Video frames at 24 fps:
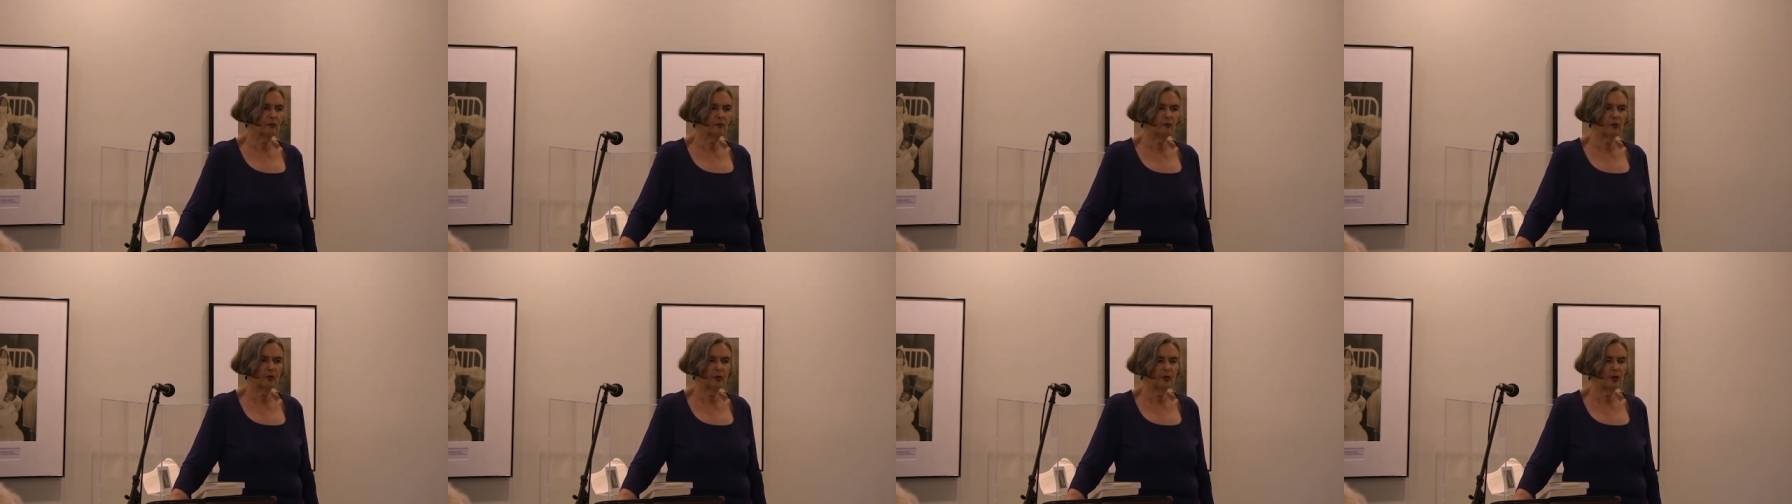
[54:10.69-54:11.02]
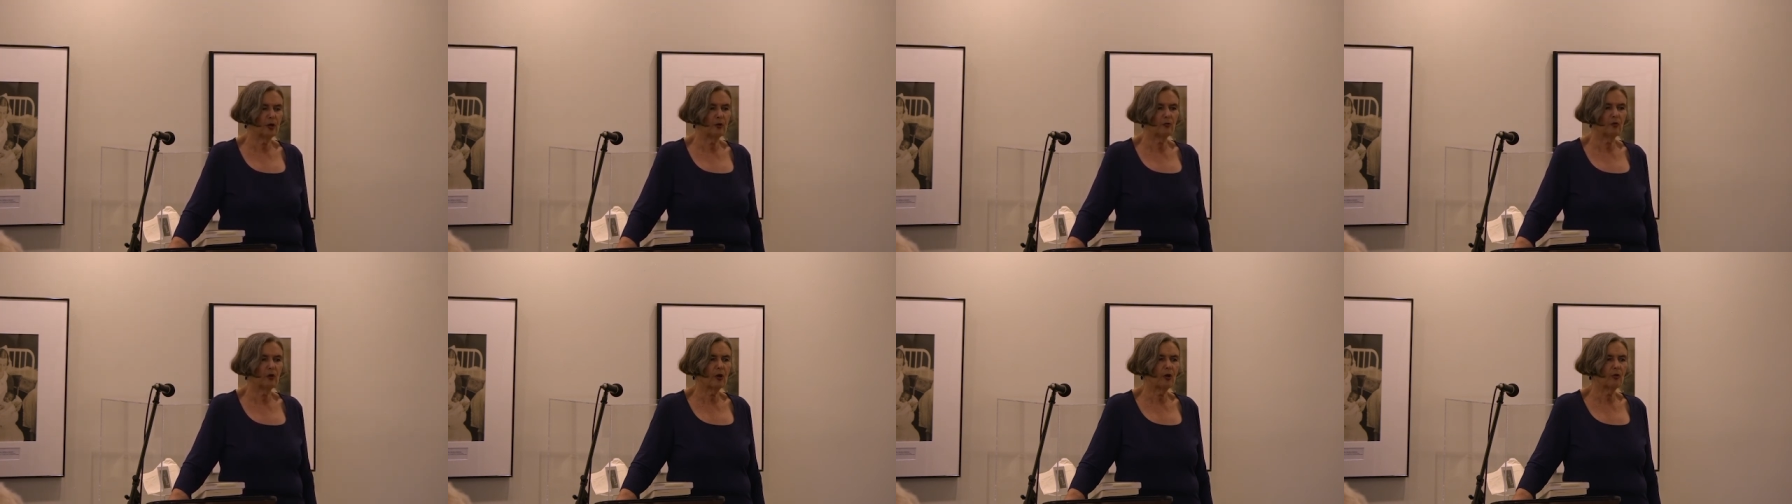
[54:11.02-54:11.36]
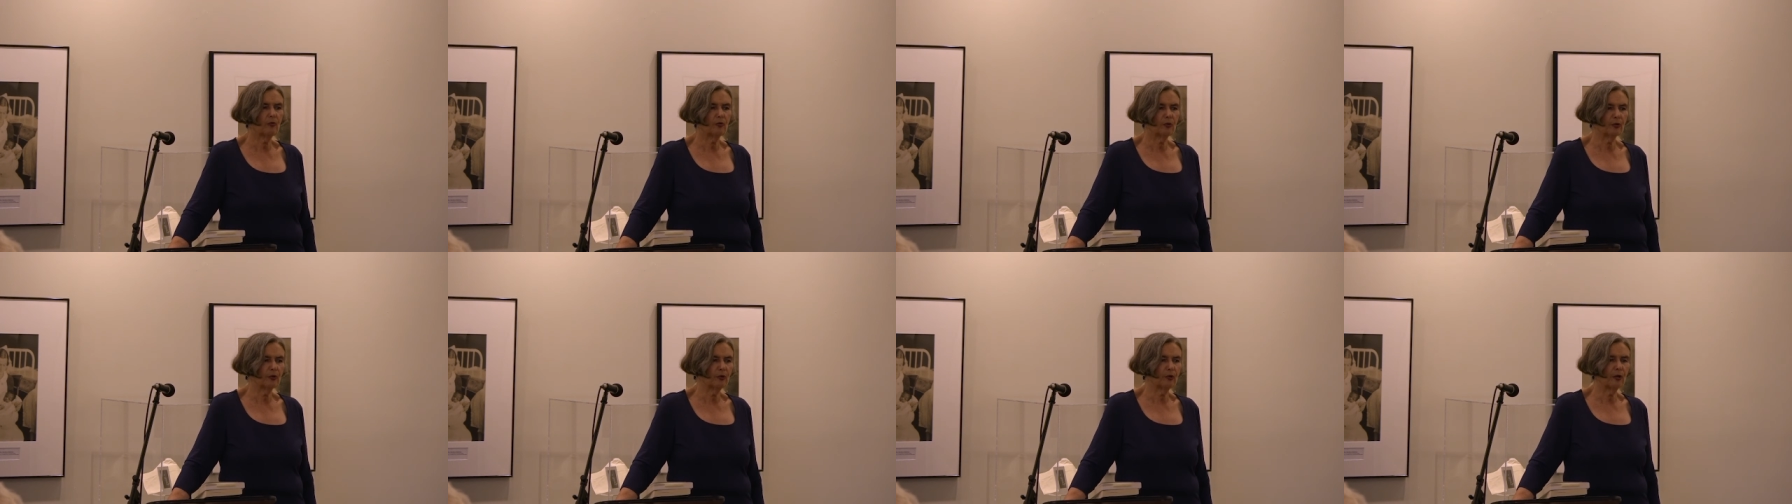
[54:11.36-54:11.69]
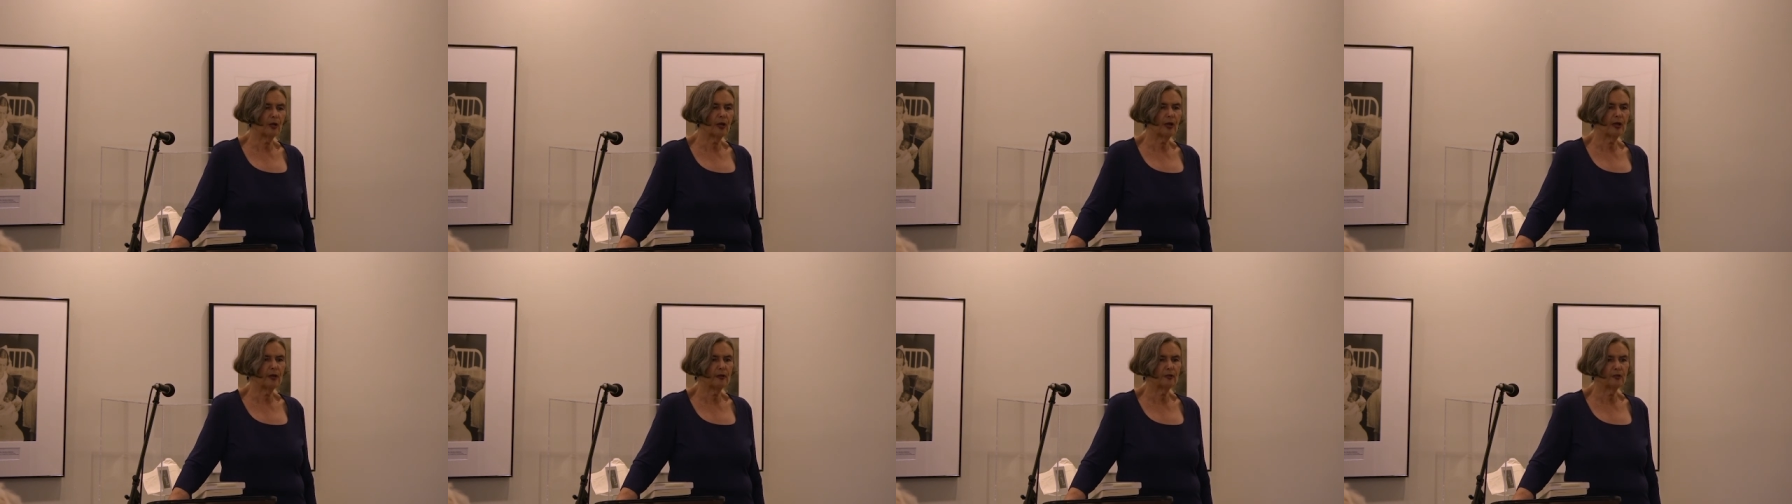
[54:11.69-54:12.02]
would no longer
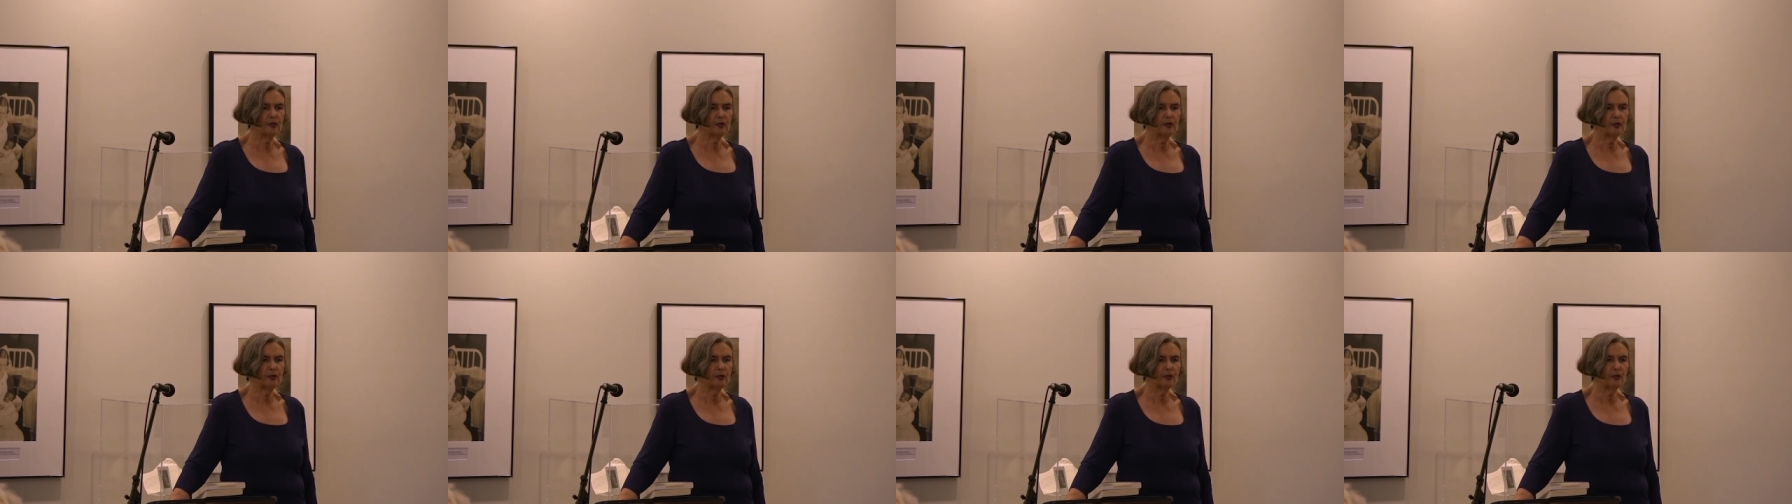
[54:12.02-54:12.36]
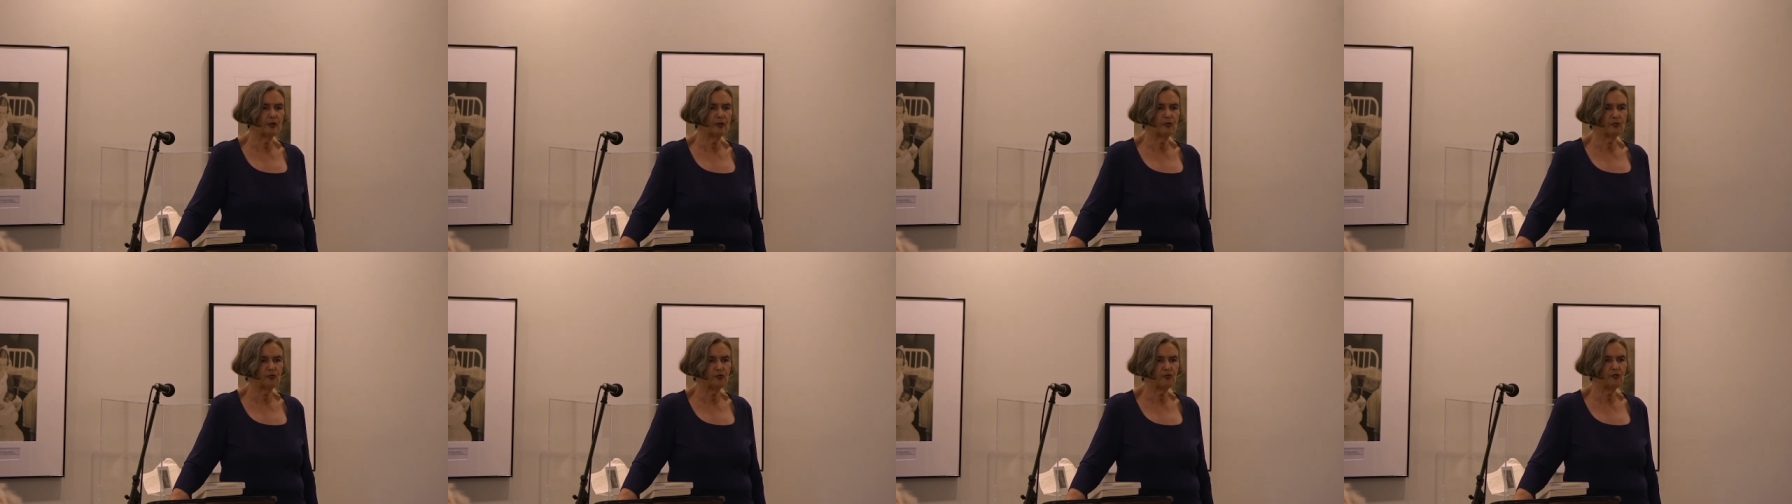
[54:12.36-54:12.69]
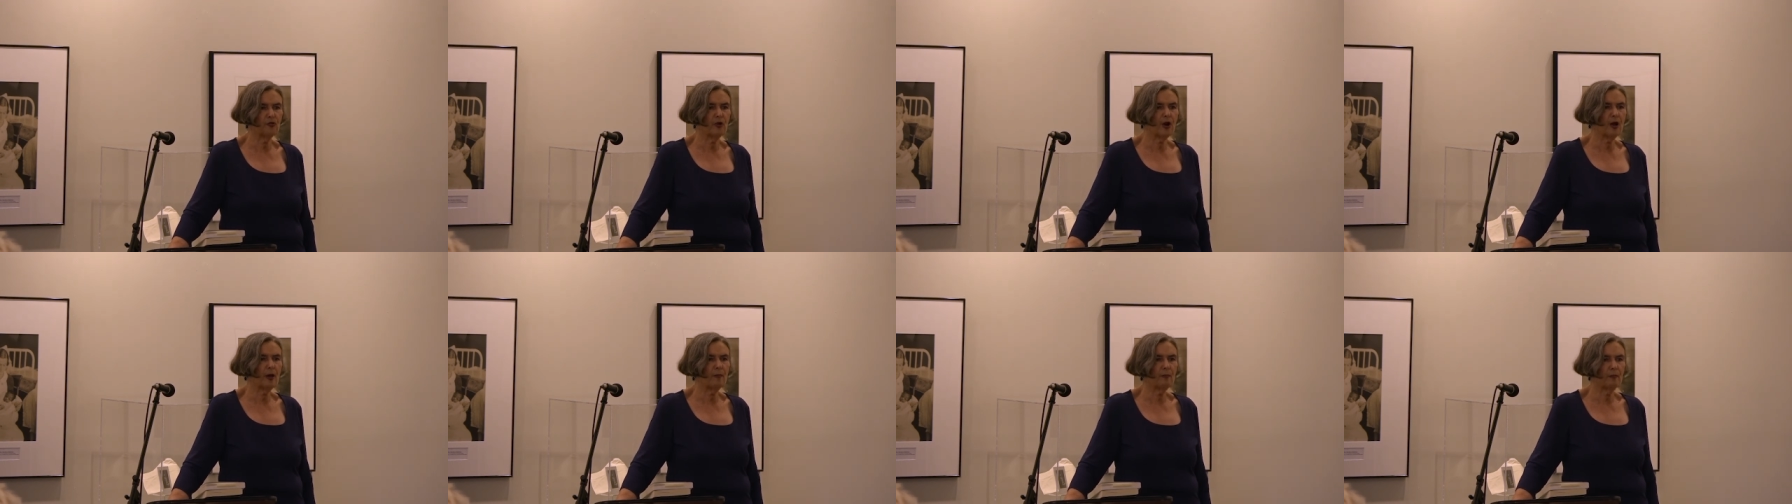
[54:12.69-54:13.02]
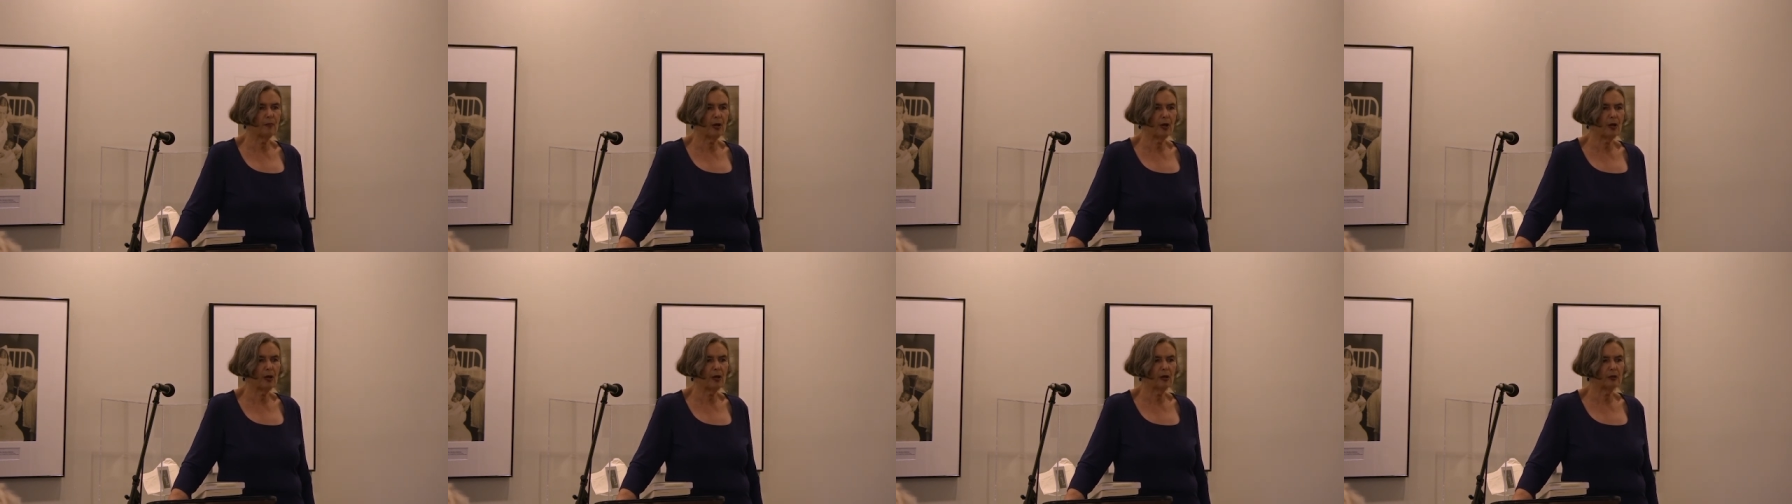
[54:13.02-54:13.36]
allow you to use
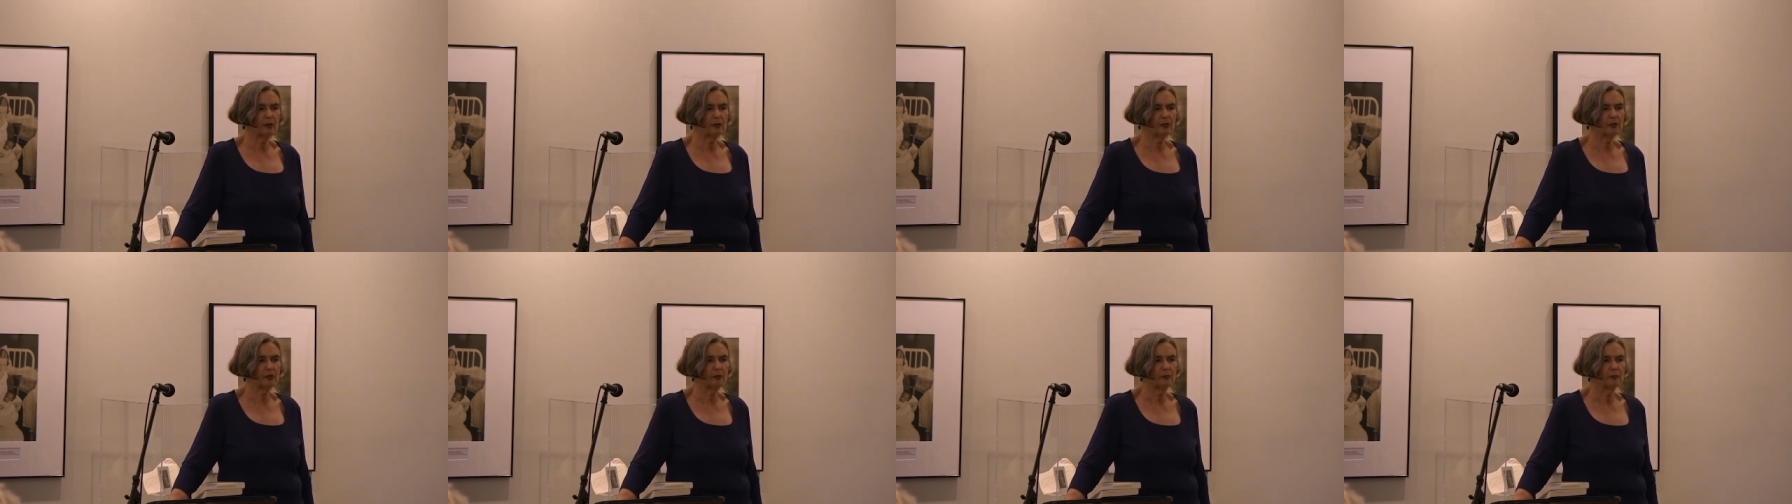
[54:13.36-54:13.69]
Dropbox.